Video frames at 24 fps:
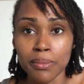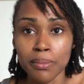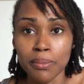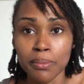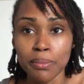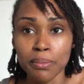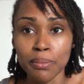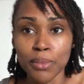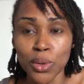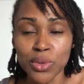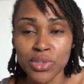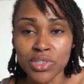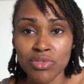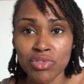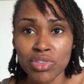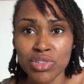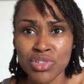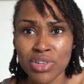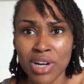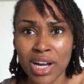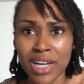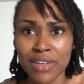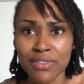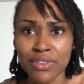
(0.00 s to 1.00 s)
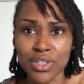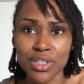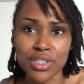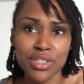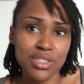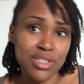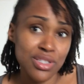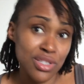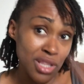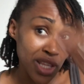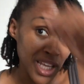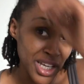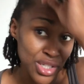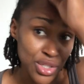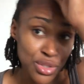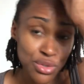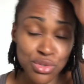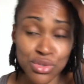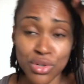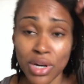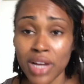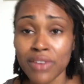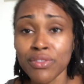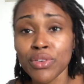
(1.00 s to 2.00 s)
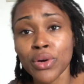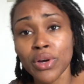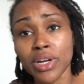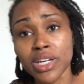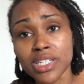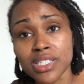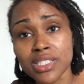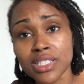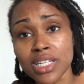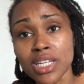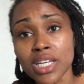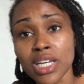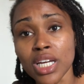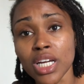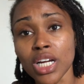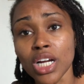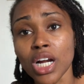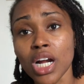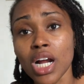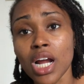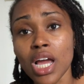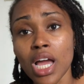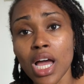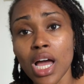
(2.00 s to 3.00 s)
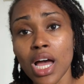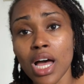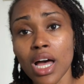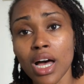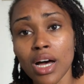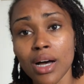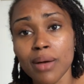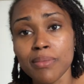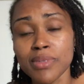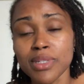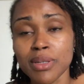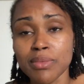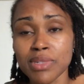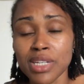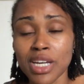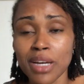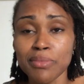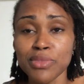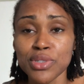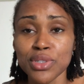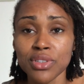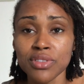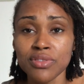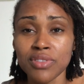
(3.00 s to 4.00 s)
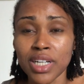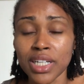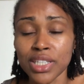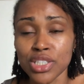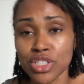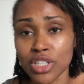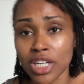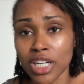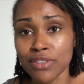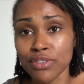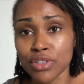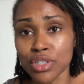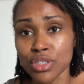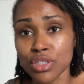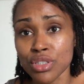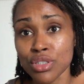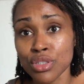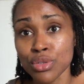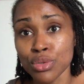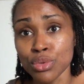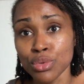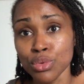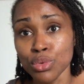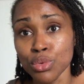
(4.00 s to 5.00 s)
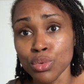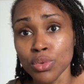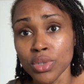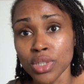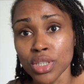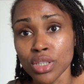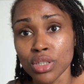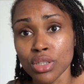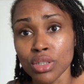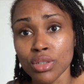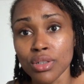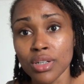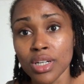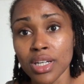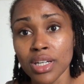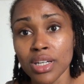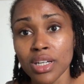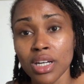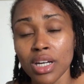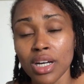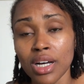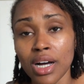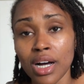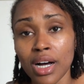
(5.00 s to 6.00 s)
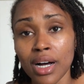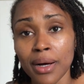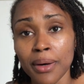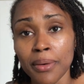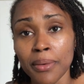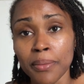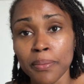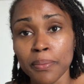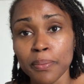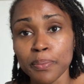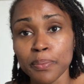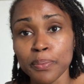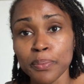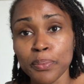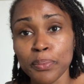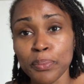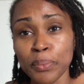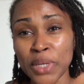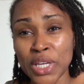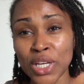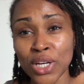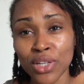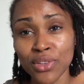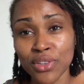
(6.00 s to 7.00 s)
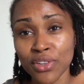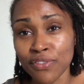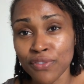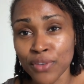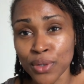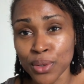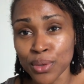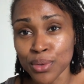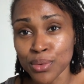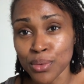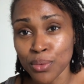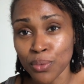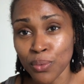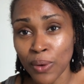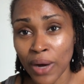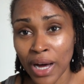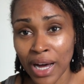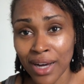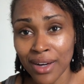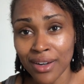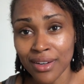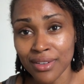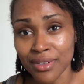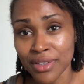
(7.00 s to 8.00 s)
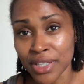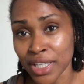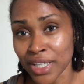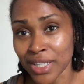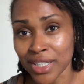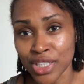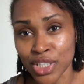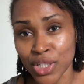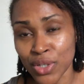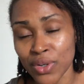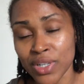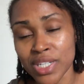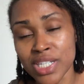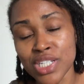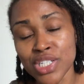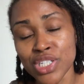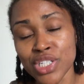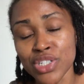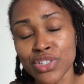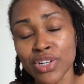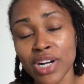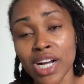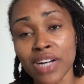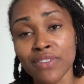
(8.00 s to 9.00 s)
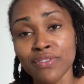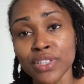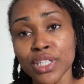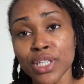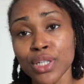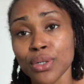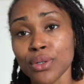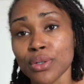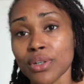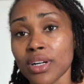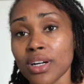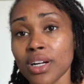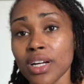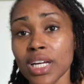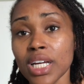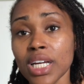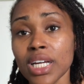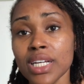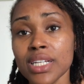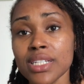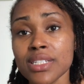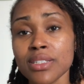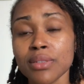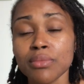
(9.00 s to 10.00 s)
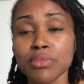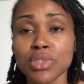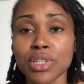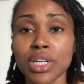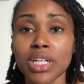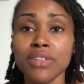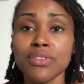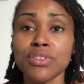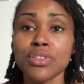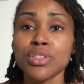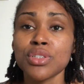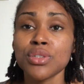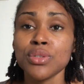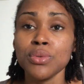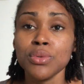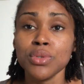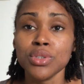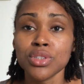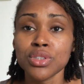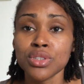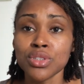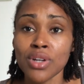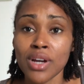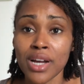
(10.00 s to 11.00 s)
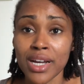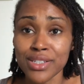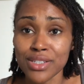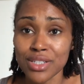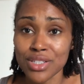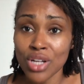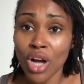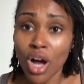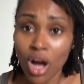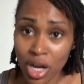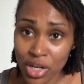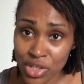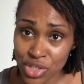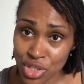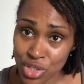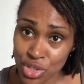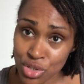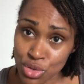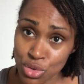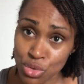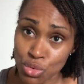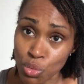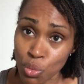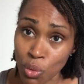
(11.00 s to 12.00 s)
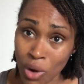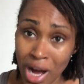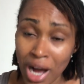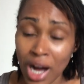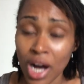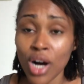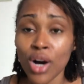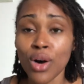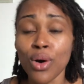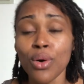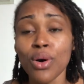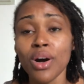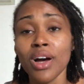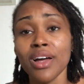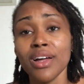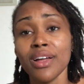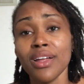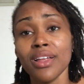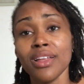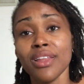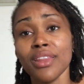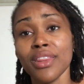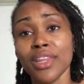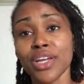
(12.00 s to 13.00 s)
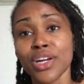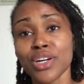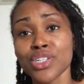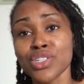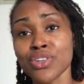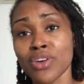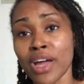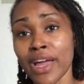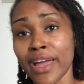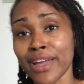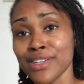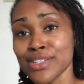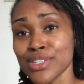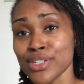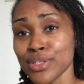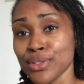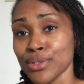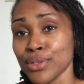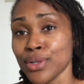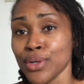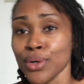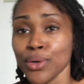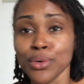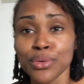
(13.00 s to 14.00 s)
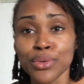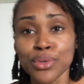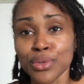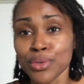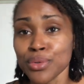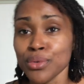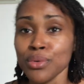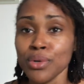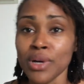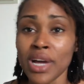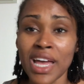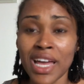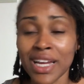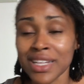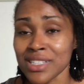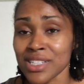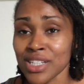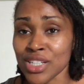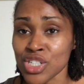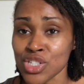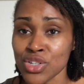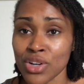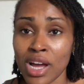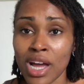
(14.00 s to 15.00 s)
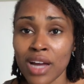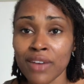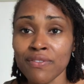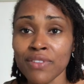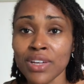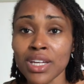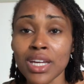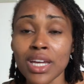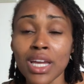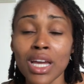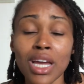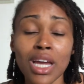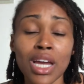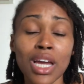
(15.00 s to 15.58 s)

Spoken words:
Most of the drivers, they do drive crazy here. Sometimes you'll find drivers who will be on the phone while they're in crazy traffic, or some drivers who will try to talk to you while they're trying to go through hectic traffic.